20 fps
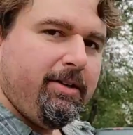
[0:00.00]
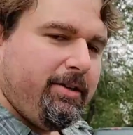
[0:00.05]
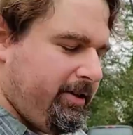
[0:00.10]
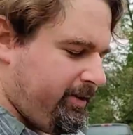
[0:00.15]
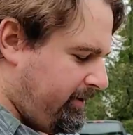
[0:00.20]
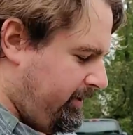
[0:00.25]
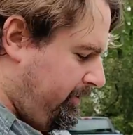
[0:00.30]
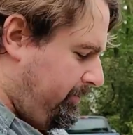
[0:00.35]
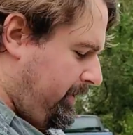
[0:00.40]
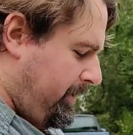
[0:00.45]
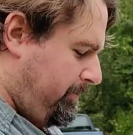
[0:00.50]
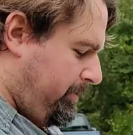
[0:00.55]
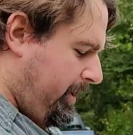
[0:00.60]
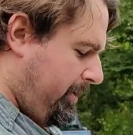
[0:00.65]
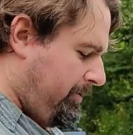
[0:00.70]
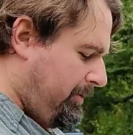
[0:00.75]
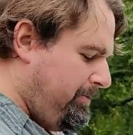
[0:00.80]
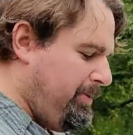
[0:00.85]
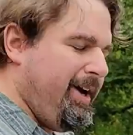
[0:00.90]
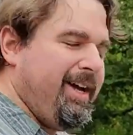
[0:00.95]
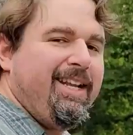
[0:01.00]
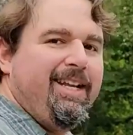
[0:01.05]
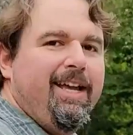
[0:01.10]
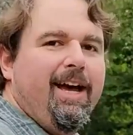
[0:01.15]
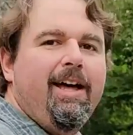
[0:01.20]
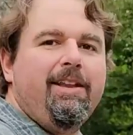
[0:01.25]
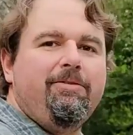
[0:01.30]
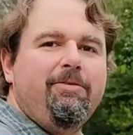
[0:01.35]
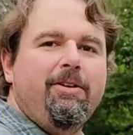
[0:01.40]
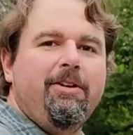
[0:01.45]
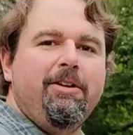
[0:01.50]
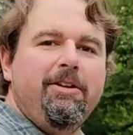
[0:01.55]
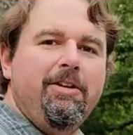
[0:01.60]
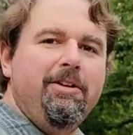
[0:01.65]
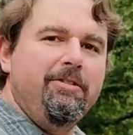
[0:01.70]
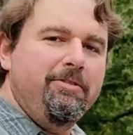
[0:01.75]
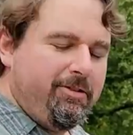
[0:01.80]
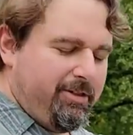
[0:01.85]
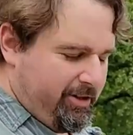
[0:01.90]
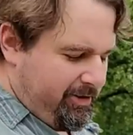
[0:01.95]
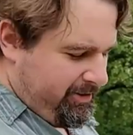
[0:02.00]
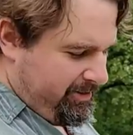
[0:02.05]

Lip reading: Just a little bit of plumber putty. That's what I'll use.